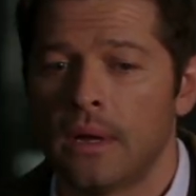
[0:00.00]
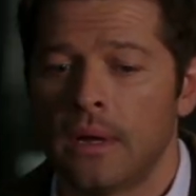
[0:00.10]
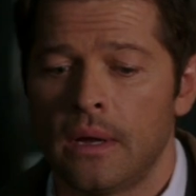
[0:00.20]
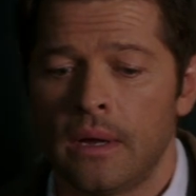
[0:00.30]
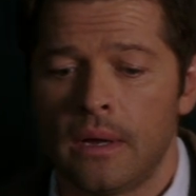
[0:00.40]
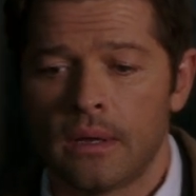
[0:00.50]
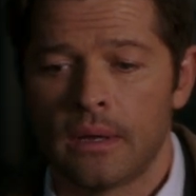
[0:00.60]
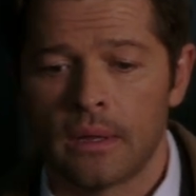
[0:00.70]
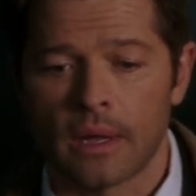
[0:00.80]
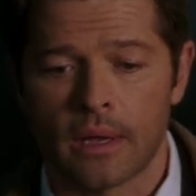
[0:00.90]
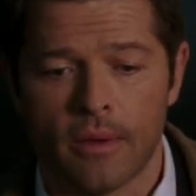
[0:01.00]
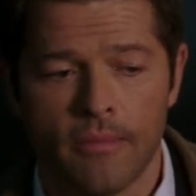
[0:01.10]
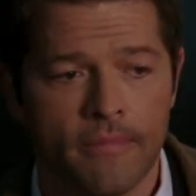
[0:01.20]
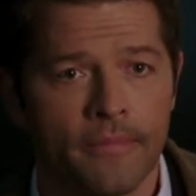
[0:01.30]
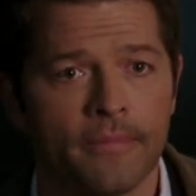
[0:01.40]
throughout
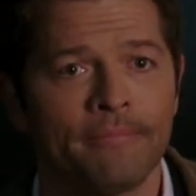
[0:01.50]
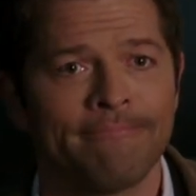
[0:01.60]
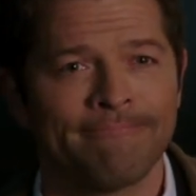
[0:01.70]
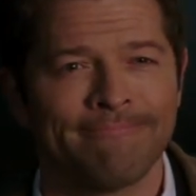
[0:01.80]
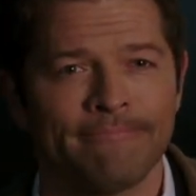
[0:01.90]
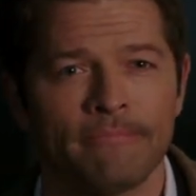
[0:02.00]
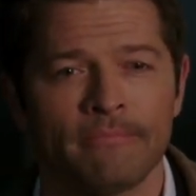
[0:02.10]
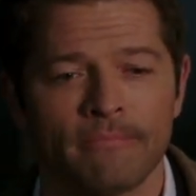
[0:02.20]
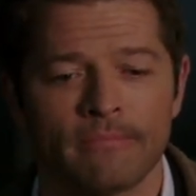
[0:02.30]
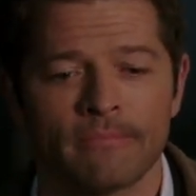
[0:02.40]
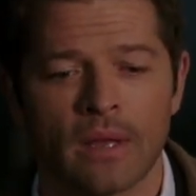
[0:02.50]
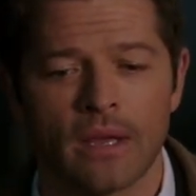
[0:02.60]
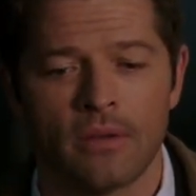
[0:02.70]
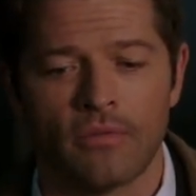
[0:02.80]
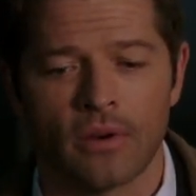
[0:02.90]
Supernatural's long history, but one of
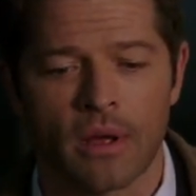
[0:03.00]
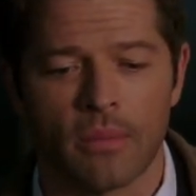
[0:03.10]
its most